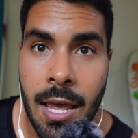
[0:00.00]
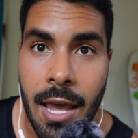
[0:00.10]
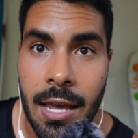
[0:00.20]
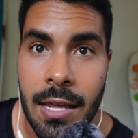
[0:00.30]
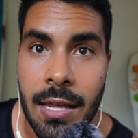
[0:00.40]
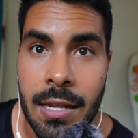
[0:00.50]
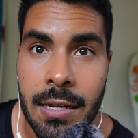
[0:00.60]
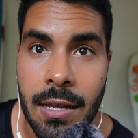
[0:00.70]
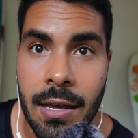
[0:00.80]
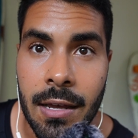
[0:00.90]

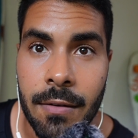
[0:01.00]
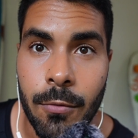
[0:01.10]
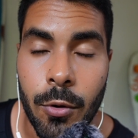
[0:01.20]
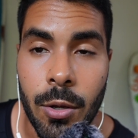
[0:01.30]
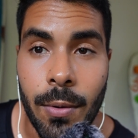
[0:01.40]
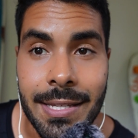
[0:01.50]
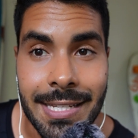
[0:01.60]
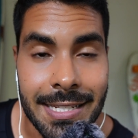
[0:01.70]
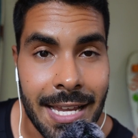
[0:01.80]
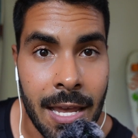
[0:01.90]
and avoid
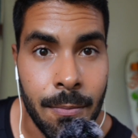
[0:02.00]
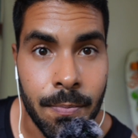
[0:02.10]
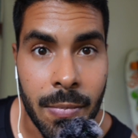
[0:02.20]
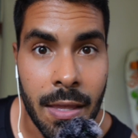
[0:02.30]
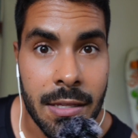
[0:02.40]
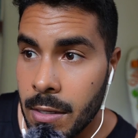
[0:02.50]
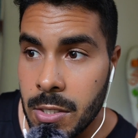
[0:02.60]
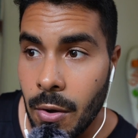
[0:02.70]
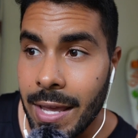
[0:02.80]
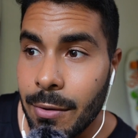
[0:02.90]
wasting time.
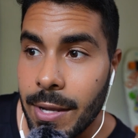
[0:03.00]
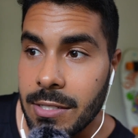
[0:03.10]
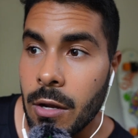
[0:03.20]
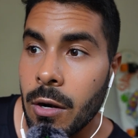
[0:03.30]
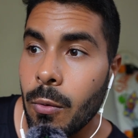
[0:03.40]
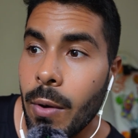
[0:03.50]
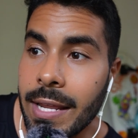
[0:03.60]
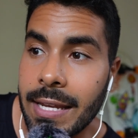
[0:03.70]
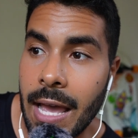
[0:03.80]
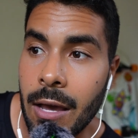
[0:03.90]
So anyways, on our
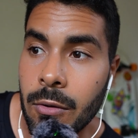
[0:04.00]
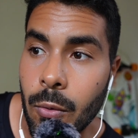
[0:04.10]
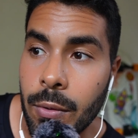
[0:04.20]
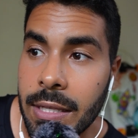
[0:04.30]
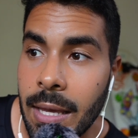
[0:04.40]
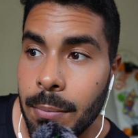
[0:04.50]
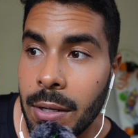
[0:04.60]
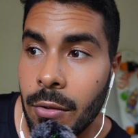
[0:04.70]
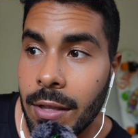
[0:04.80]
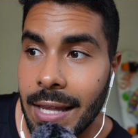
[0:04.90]
way down, we get
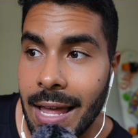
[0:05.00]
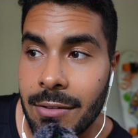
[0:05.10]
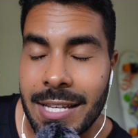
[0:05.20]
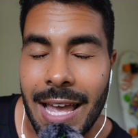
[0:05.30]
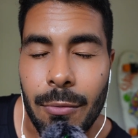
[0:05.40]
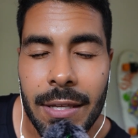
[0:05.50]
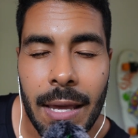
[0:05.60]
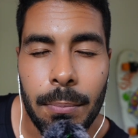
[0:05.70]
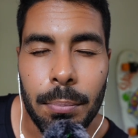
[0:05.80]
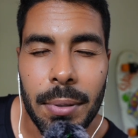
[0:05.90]
below the clouds and we
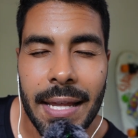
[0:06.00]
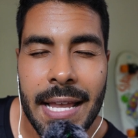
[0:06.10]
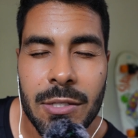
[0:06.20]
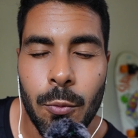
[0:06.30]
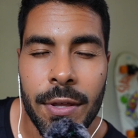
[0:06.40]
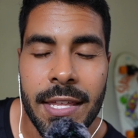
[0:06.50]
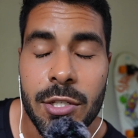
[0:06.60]
get blessed with a